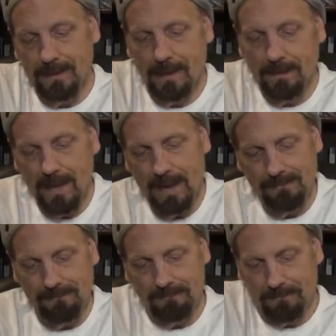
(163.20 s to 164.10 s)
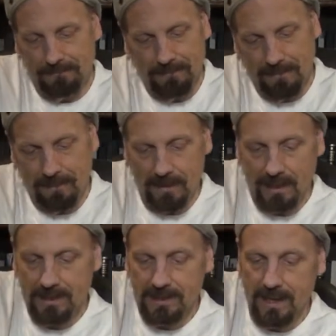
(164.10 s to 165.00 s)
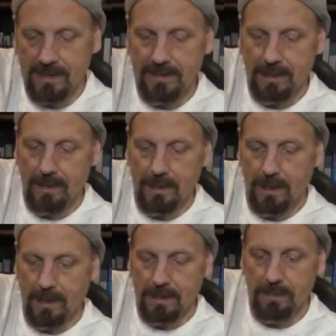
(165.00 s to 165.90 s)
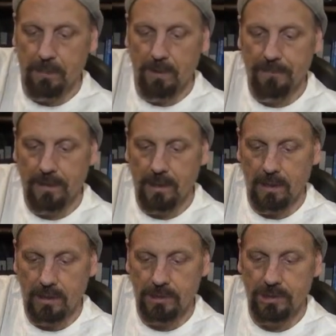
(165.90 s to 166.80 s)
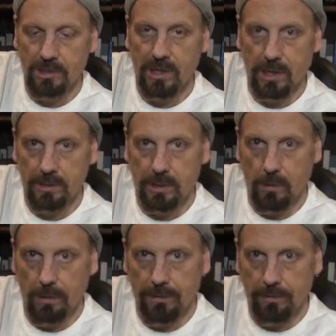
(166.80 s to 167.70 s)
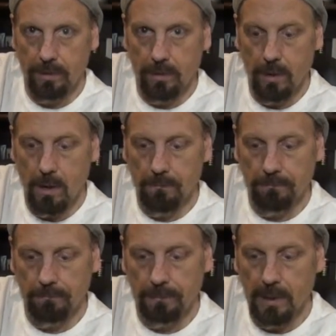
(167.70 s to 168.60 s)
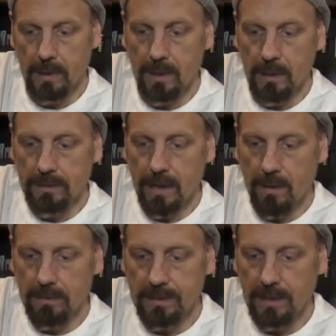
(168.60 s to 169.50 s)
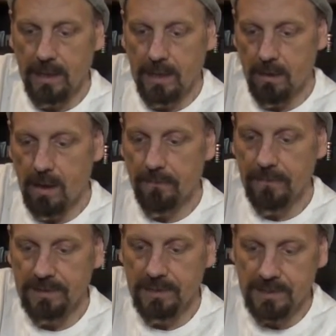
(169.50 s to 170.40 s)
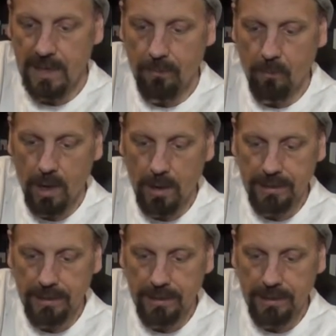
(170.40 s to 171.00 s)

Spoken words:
And that extends it, and it's perfect. It looks just like it's going through your arm. Now, to get it off, it's the same way.